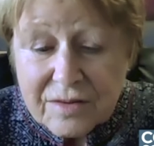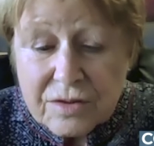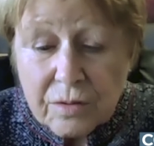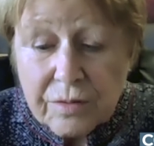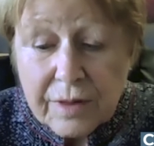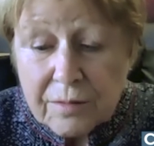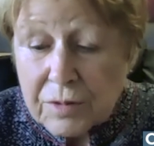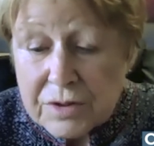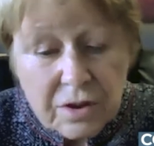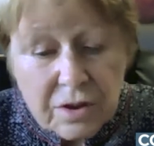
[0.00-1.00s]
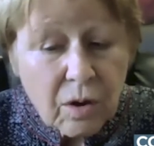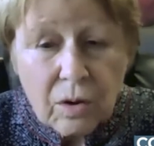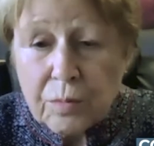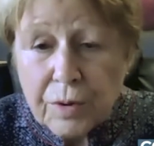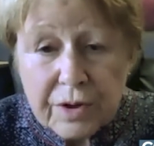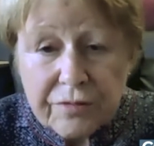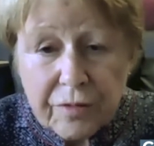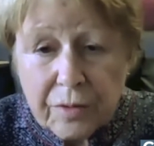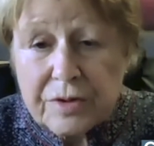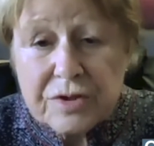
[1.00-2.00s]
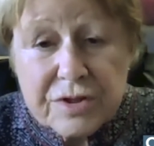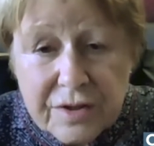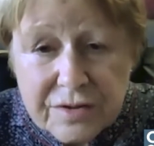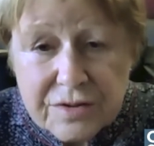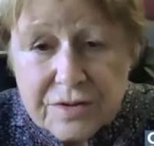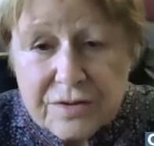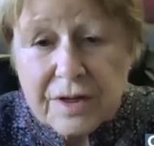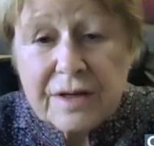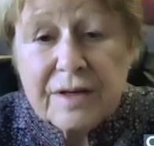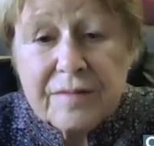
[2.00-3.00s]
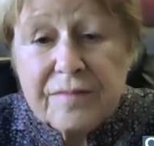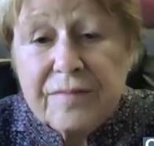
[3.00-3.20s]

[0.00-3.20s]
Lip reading: so that was a whole workforce of